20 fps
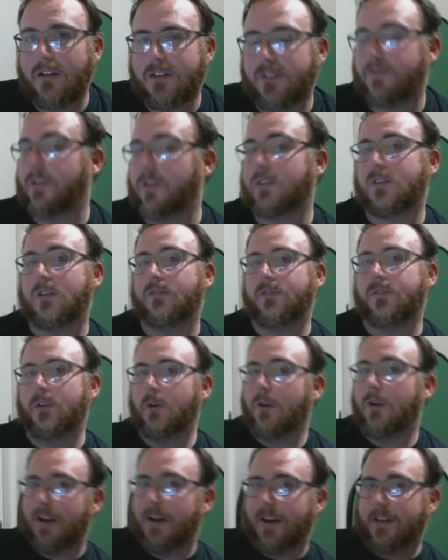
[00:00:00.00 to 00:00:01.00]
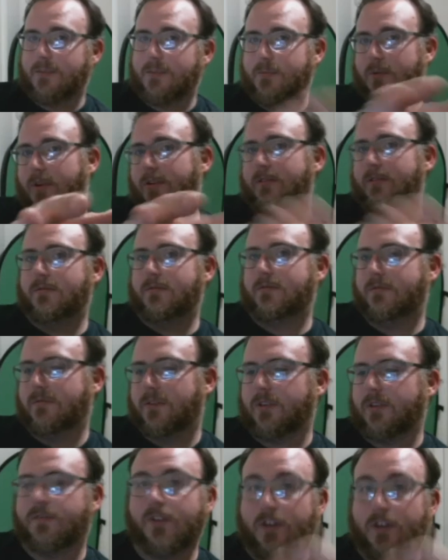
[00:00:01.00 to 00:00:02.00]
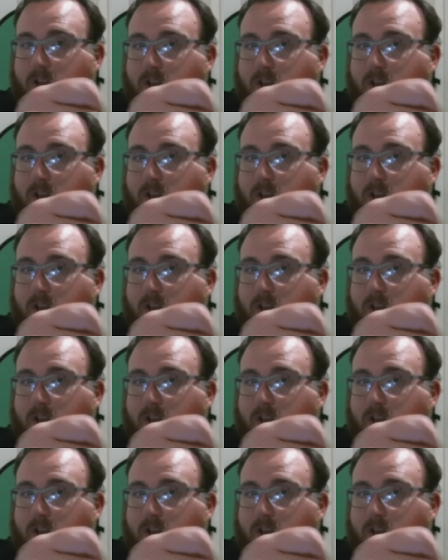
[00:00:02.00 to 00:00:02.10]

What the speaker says: so first off, you are an expert. Well, first